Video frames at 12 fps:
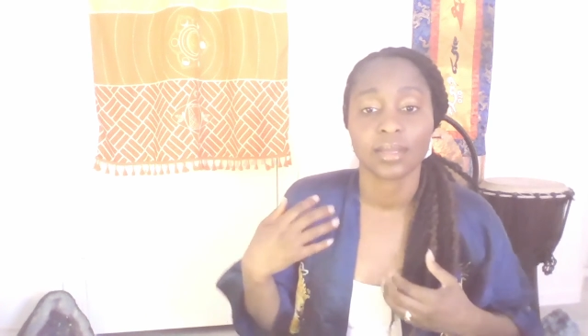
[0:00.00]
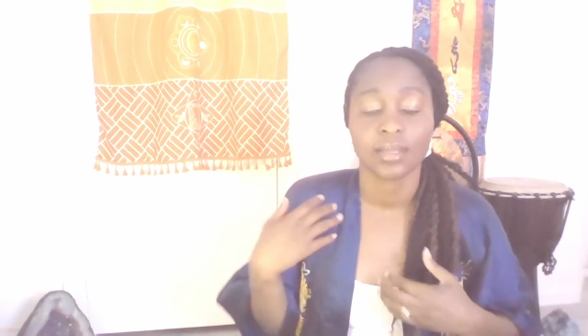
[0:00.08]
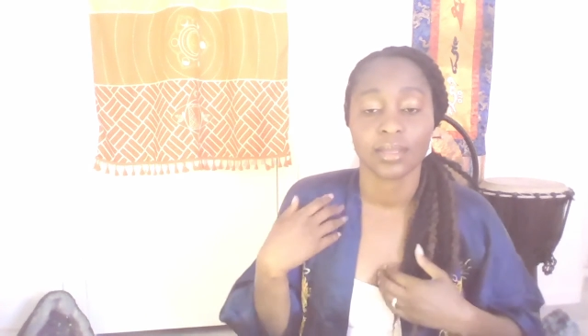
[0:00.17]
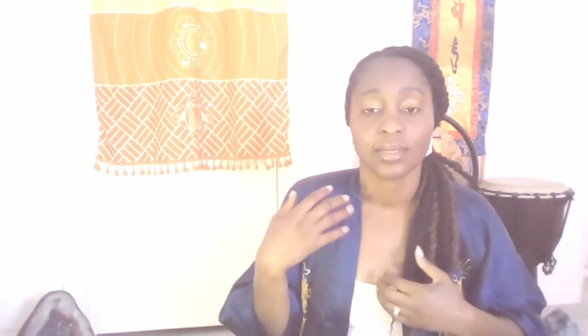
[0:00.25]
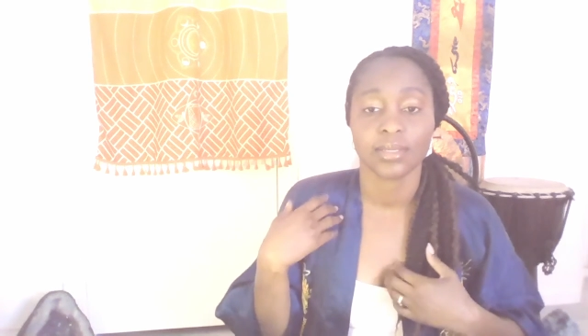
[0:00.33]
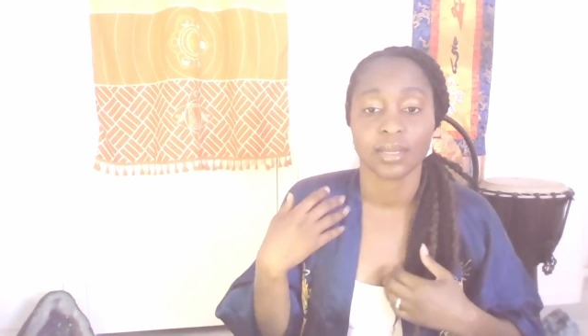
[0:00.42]

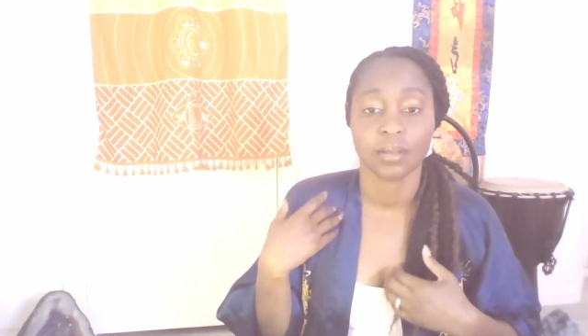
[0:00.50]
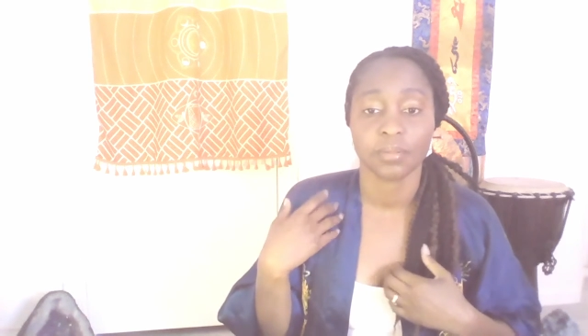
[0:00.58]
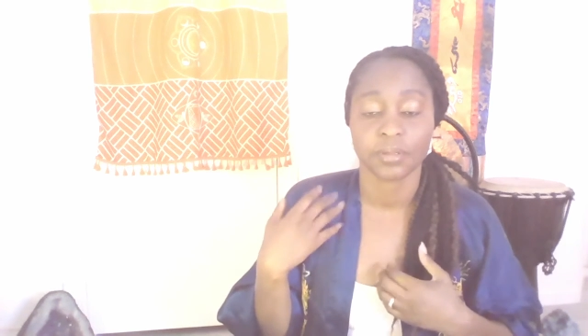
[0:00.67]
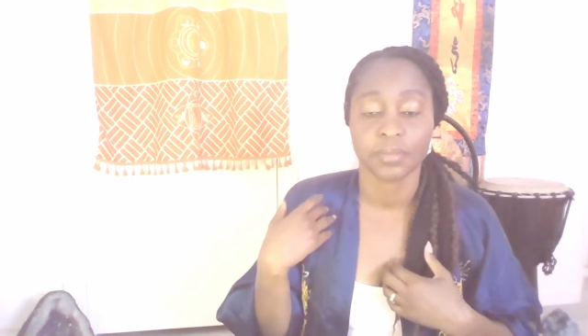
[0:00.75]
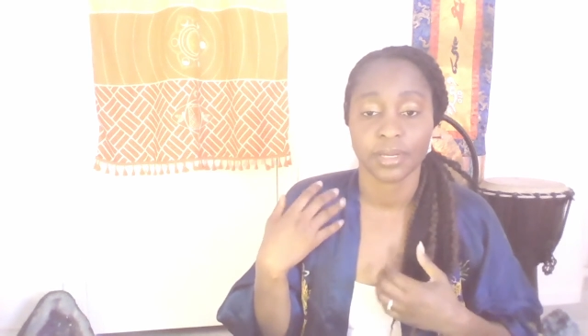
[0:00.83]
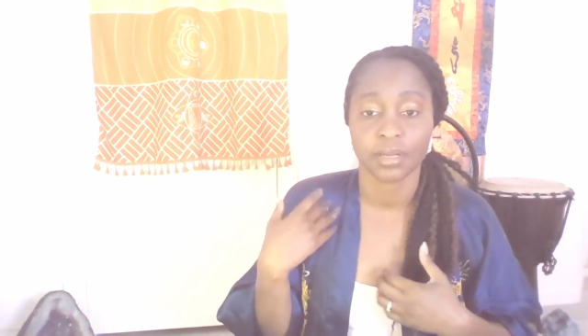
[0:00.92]
This
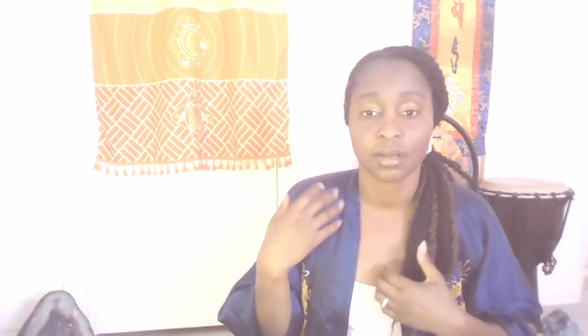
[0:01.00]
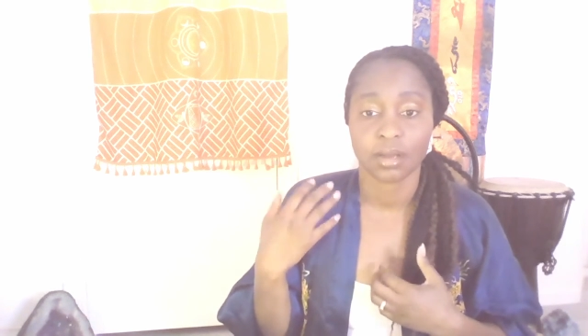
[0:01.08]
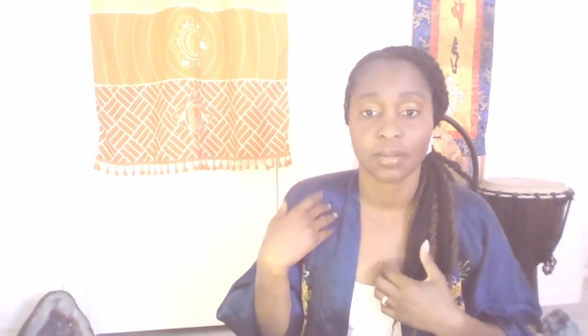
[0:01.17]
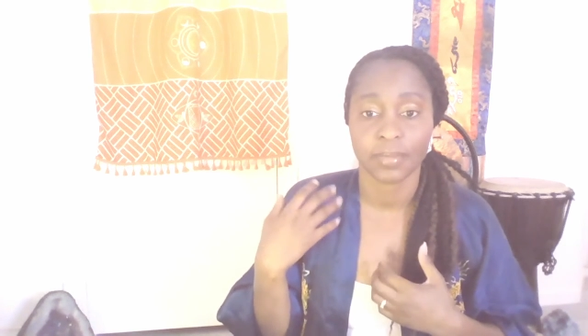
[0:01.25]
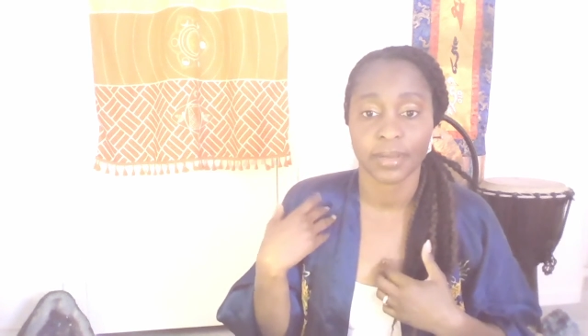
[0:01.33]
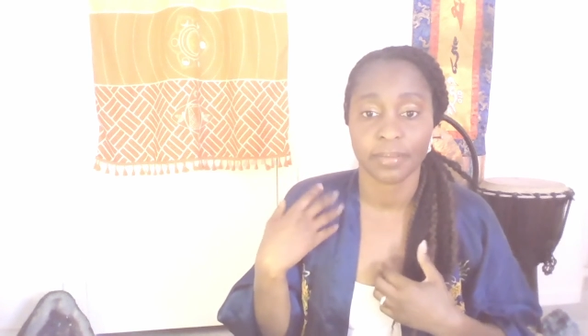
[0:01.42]
helps me to
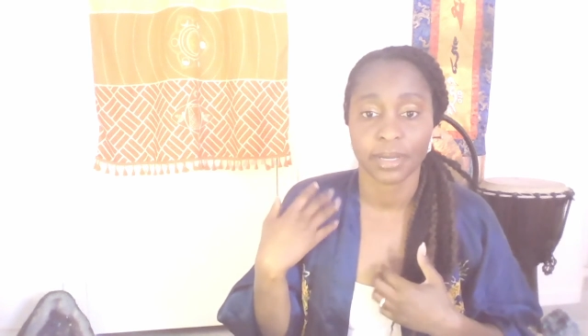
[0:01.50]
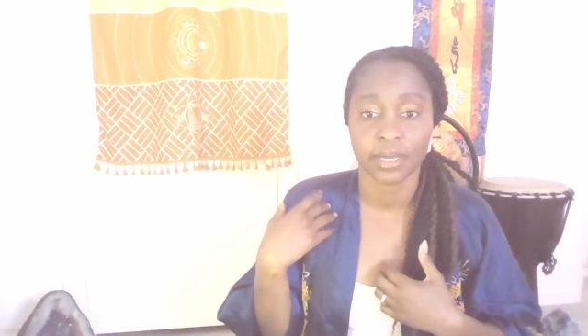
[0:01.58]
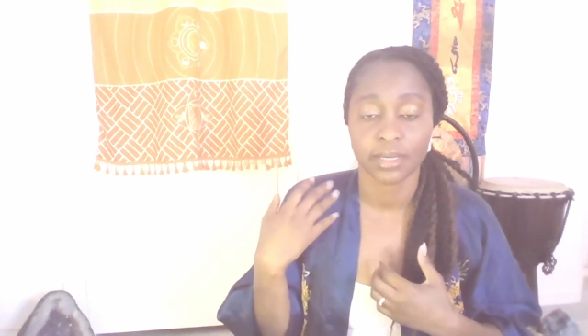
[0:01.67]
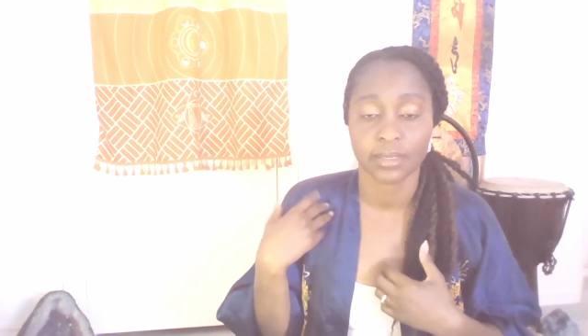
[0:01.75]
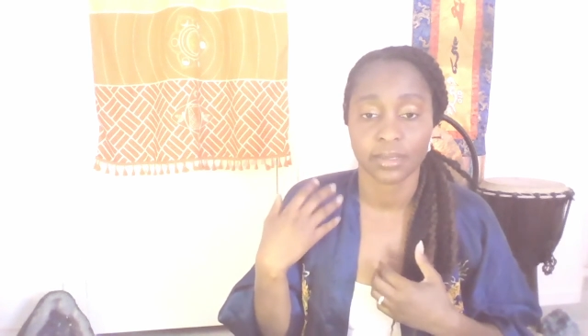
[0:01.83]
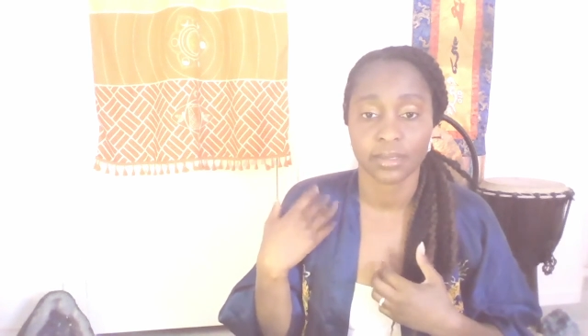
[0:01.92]
calm my
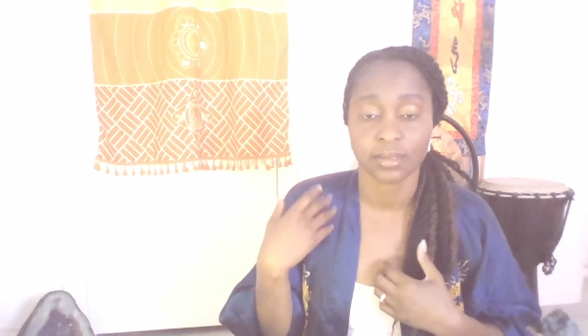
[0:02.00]
mind.